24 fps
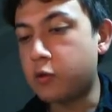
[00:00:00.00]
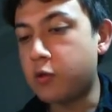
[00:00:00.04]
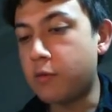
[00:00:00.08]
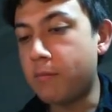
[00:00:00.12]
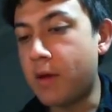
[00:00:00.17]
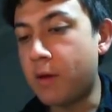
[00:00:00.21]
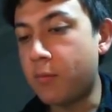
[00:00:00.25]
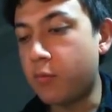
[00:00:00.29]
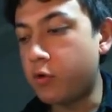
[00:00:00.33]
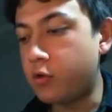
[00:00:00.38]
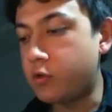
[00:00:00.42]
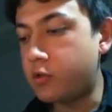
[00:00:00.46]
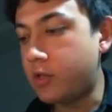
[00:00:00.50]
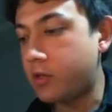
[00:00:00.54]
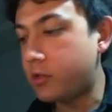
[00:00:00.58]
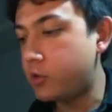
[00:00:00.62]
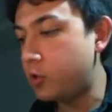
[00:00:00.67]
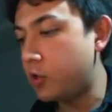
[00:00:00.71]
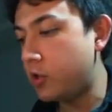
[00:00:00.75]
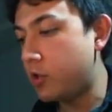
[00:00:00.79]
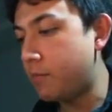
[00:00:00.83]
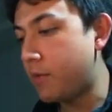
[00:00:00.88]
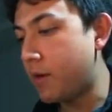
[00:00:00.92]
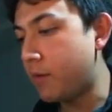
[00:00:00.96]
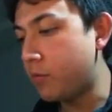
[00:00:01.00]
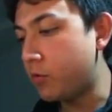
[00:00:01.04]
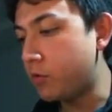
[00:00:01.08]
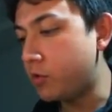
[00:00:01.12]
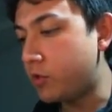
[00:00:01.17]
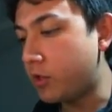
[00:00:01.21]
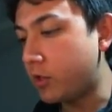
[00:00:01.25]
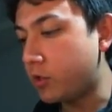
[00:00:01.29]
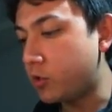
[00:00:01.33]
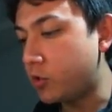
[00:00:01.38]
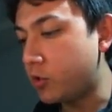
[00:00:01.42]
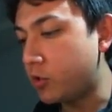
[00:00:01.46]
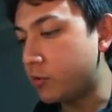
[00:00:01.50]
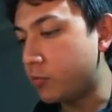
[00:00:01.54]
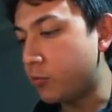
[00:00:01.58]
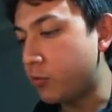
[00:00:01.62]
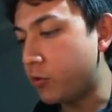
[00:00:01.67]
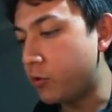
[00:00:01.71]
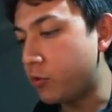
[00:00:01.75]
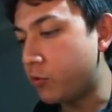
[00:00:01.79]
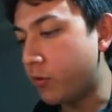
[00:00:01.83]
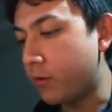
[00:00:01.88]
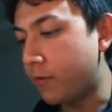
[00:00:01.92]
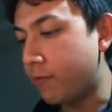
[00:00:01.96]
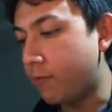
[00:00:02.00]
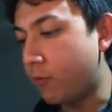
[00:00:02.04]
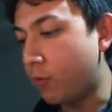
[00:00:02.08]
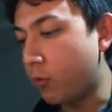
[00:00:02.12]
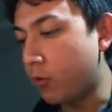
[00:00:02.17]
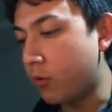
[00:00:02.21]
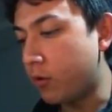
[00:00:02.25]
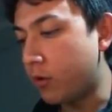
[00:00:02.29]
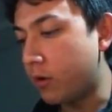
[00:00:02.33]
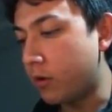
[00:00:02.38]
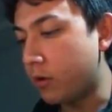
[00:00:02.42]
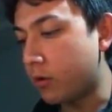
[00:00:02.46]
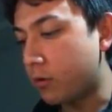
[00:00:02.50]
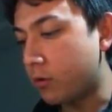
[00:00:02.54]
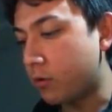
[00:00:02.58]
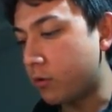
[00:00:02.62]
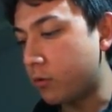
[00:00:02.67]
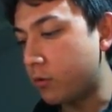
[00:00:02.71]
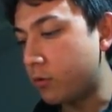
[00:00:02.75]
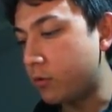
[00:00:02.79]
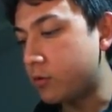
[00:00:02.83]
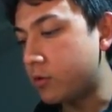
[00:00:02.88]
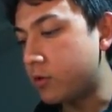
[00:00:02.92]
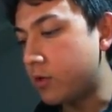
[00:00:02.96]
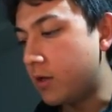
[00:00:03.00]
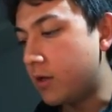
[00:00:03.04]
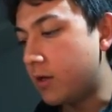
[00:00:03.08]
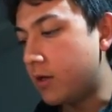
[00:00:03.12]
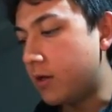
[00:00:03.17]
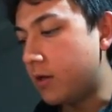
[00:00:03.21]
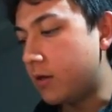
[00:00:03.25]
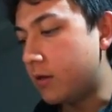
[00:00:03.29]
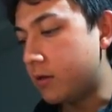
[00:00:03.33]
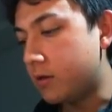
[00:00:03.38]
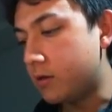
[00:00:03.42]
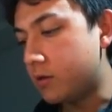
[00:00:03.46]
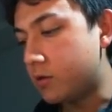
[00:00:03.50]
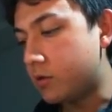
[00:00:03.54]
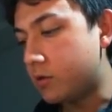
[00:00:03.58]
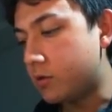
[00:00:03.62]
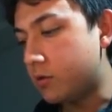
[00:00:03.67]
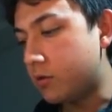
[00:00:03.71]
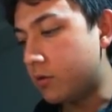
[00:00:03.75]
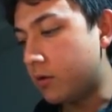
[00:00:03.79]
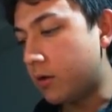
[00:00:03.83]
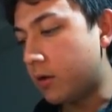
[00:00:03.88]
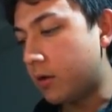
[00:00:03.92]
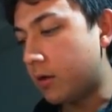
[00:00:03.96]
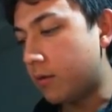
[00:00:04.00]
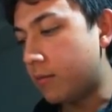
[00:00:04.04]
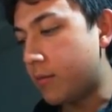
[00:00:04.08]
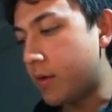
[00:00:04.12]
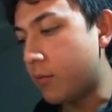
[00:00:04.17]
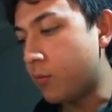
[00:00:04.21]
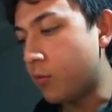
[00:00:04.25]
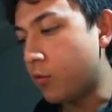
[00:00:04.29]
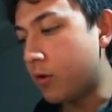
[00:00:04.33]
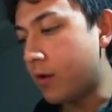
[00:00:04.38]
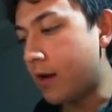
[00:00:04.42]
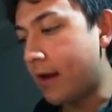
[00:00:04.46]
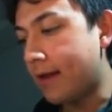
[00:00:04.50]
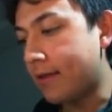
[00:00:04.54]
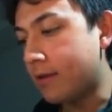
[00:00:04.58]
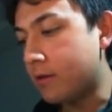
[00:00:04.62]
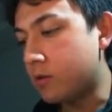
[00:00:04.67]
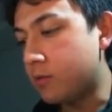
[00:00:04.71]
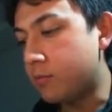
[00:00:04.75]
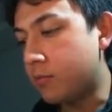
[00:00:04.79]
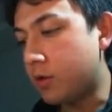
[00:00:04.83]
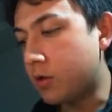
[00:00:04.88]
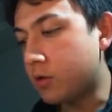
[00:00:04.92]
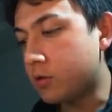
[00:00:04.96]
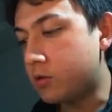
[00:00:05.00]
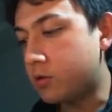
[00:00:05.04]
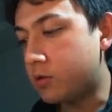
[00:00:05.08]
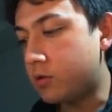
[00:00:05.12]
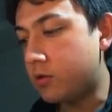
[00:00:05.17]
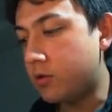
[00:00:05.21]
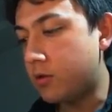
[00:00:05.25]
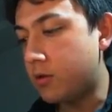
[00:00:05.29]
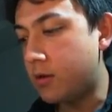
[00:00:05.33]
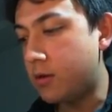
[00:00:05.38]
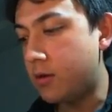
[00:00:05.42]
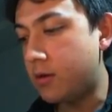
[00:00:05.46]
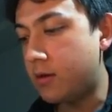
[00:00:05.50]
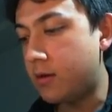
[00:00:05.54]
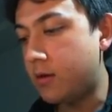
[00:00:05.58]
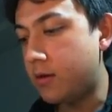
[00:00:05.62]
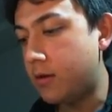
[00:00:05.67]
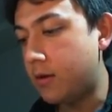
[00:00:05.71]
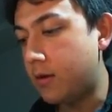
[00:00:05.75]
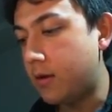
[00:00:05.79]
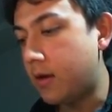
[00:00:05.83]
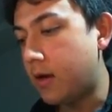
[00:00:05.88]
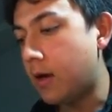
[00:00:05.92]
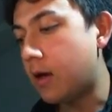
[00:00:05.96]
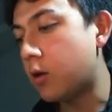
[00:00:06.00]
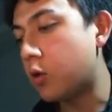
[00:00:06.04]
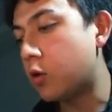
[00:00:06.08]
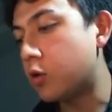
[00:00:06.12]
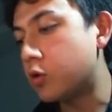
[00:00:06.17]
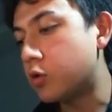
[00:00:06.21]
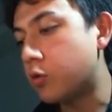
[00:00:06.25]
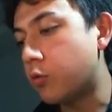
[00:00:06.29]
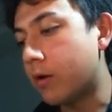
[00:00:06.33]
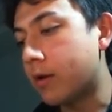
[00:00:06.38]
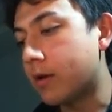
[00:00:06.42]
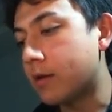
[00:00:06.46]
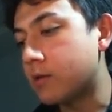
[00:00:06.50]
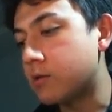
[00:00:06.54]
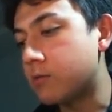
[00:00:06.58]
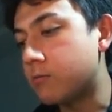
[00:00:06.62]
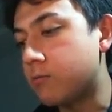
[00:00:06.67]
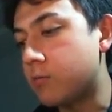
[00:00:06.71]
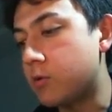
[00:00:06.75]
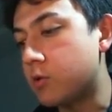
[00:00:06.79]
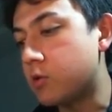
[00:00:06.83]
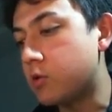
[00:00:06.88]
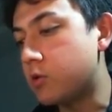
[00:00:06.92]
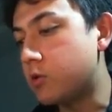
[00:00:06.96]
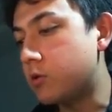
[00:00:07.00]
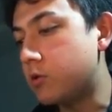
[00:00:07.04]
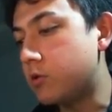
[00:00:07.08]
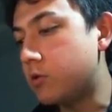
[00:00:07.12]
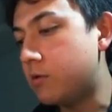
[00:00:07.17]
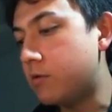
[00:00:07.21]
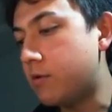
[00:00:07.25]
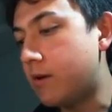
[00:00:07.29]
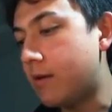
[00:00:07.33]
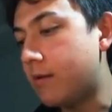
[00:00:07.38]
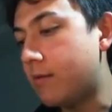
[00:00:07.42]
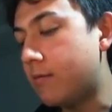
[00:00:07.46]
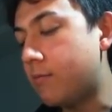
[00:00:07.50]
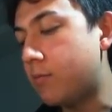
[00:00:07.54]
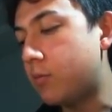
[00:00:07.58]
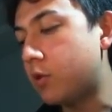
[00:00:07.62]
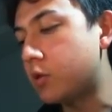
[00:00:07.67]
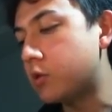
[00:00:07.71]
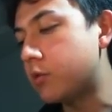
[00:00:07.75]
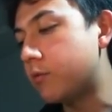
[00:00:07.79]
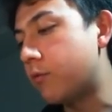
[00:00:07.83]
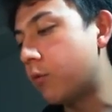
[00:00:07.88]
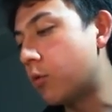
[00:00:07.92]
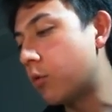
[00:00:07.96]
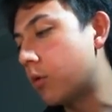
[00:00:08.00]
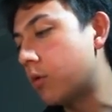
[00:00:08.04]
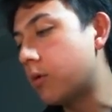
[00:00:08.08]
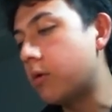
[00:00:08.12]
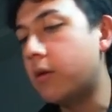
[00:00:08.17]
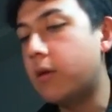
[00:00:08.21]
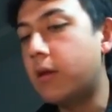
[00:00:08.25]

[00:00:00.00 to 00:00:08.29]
the memory section. The memory section is pretty straightforward. It includes this memory and this mux, and also I guess this +4,